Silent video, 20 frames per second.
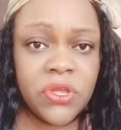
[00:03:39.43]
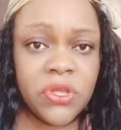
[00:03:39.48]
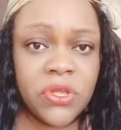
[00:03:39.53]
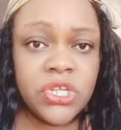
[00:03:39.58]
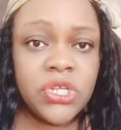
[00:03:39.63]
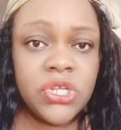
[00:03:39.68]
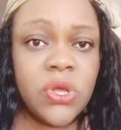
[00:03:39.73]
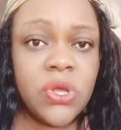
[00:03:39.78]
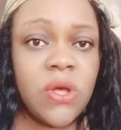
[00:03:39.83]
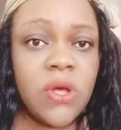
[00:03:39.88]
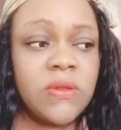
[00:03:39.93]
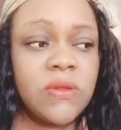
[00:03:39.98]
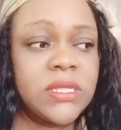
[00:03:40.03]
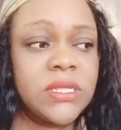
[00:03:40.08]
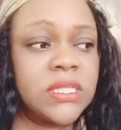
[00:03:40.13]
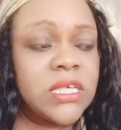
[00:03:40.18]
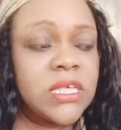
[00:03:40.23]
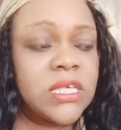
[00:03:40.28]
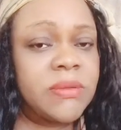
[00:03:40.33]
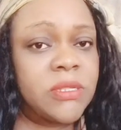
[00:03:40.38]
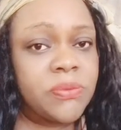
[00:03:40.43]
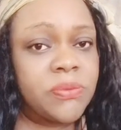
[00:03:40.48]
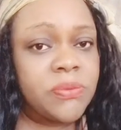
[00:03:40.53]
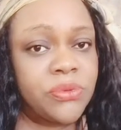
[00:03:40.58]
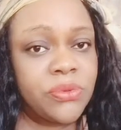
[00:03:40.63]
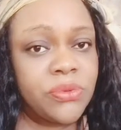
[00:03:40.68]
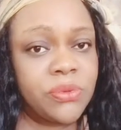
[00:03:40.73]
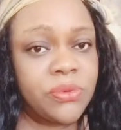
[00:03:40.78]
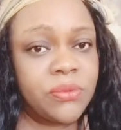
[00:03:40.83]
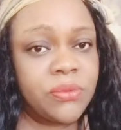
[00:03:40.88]
she always keeps
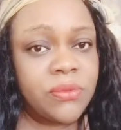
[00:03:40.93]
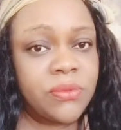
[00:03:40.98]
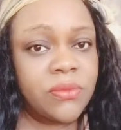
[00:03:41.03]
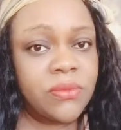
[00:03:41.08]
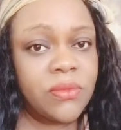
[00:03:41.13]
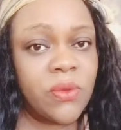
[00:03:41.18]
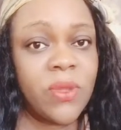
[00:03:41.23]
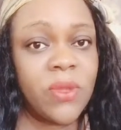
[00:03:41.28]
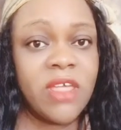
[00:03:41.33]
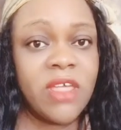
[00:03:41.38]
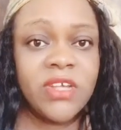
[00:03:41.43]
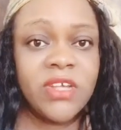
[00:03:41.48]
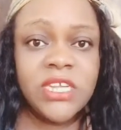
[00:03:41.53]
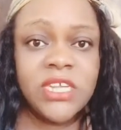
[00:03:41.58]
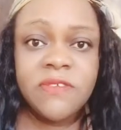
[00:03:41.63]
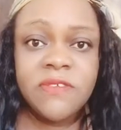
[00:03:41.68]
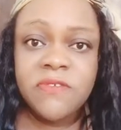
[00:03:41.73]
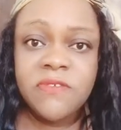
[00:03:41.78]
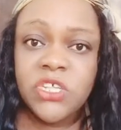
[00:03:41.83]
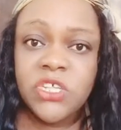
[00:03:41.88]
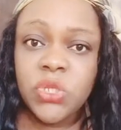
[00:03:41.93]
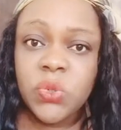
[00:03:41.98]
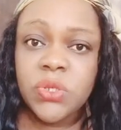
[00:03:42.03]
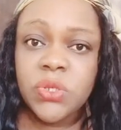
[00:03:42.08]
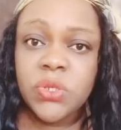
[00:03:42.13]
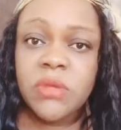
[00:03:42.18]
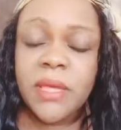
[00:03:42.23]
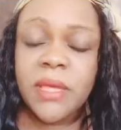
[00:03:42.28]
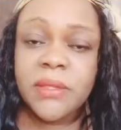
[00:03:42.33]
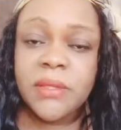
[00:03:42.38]
broom. Whenever she finished
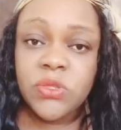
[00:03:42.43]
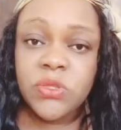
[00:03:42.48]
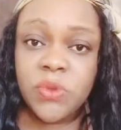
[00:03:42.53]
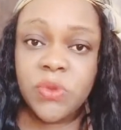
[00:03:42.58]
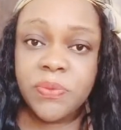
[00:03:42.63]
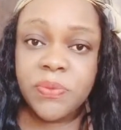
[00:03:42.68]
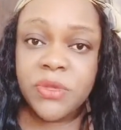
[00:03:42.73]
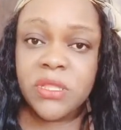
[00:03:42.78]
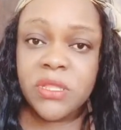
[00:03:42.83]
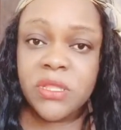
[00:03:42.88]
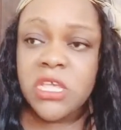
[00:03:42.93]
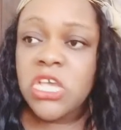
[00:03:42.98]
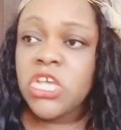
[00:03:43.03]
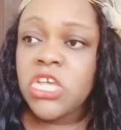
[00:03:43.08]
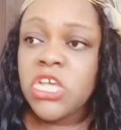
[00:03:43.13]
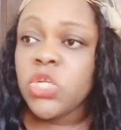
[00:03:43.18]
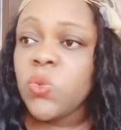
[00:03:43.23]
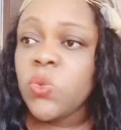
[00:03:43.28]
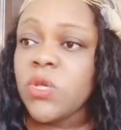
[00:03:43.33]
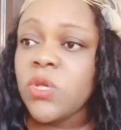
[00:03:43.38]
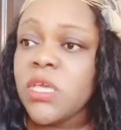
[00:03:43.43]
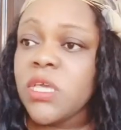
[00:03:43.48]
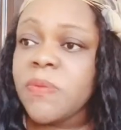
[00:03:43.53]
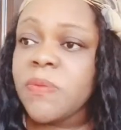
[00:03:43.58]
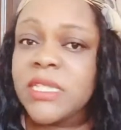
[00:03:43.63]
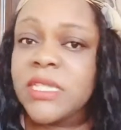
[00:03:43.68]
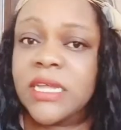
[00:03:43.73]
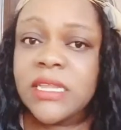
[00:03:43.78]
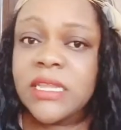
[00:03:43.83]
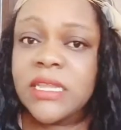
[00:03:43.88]
uh, sweeping, she would keep
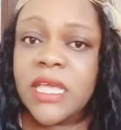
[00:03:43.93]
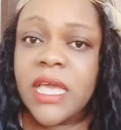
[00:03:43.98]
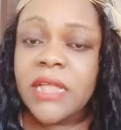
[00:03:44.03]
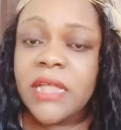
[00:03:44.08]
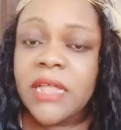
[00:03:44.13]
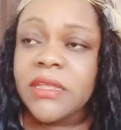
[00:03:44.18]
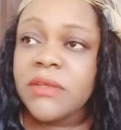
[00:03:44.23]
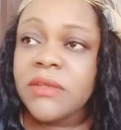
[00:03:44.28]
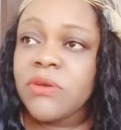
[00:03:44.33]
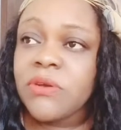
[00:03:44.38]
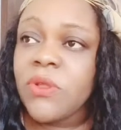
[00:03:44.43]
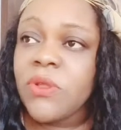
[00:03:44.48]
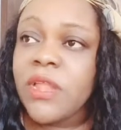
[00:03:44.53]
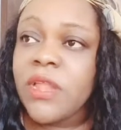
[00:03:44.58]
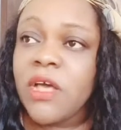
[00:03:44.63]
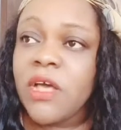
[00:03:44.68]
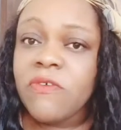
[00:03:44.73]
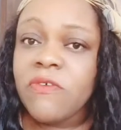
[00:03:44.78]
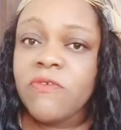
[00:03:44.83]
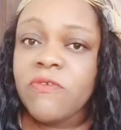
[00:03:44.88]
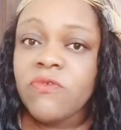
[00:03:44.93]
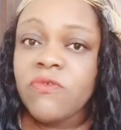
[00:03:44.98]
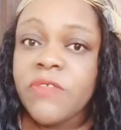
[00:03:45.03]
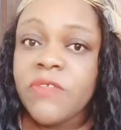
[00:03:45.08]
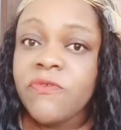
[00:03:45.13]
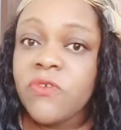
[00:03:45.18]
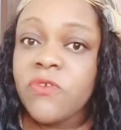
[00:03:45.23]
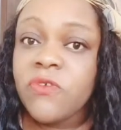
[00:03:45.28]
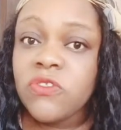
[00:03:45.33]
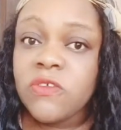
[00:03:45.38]
it at the, at the corner of, in
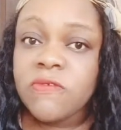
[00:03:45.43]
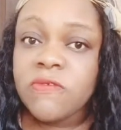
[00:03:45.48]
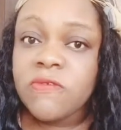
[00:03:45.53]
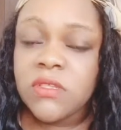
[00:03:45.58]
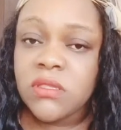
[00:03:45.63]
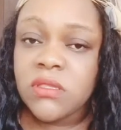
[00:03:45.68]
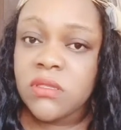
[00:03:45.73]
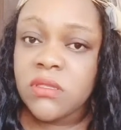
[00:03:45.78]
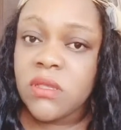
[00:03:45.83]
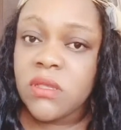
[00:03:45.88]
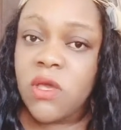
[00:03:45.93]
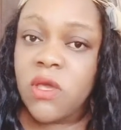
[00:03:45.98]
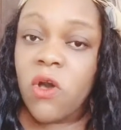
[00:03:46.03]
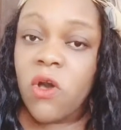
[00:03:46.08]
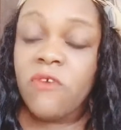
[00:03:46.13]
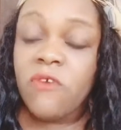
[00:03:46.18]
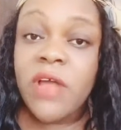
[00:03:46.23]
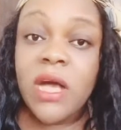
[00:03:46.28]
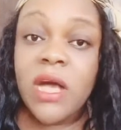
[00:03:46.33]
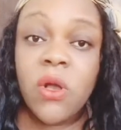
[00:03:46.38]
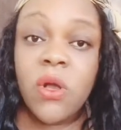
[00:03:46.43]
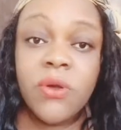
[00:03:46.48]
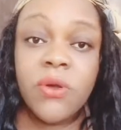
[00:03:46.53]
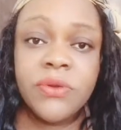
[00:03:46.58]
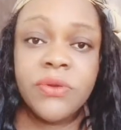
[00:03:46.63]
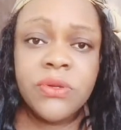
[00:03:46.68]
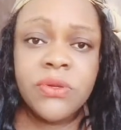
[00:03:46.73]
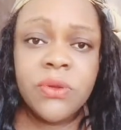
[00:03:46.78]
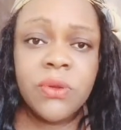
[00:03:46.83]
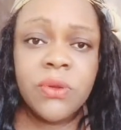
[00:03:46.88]
front of, his, of her
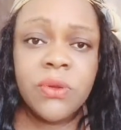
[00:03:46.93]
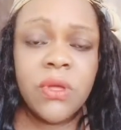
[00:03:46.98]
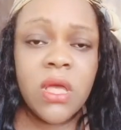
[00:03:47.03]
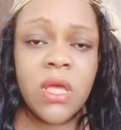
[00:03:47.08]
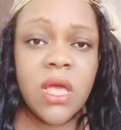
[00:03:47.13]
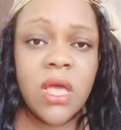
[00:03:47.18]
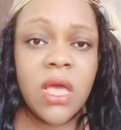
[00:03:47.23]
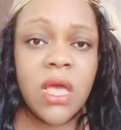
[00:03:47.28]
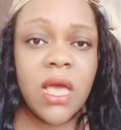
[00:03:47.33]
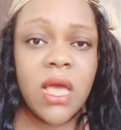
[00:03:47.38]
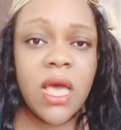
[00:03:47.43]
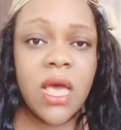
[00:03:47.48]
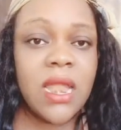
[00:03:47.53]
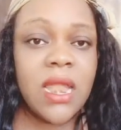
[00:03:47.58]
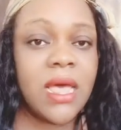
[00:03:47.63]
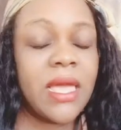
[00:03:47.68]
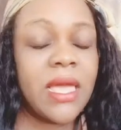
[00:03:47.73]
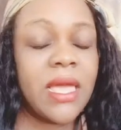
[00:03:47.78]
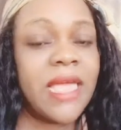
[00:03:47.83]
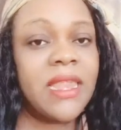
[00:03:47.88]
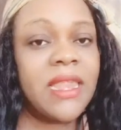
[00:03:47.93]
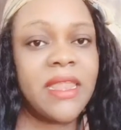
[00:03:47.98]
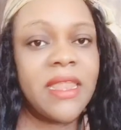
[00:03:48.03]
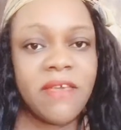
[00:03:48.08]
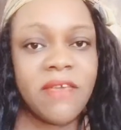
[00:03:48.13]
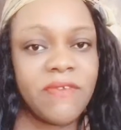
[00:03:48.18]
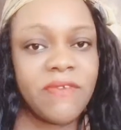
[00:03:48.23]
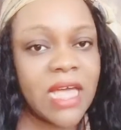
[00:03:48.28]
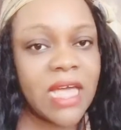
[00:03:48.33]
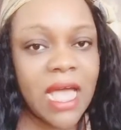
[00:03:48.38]
corridor. And I, I
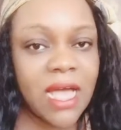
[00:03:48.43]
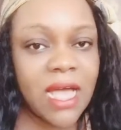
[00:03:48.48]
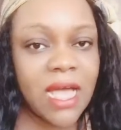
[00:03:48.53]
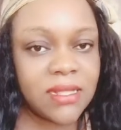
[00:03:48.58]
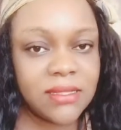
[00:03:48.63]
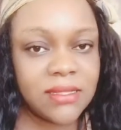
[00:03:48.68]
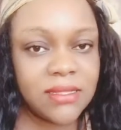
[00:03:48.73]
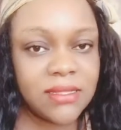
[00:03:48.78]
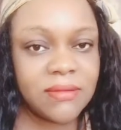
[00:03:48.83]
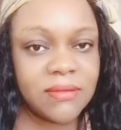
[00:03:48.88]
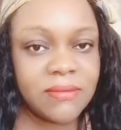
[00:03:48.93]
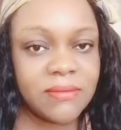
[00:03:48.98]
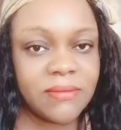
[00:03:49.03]
never asked.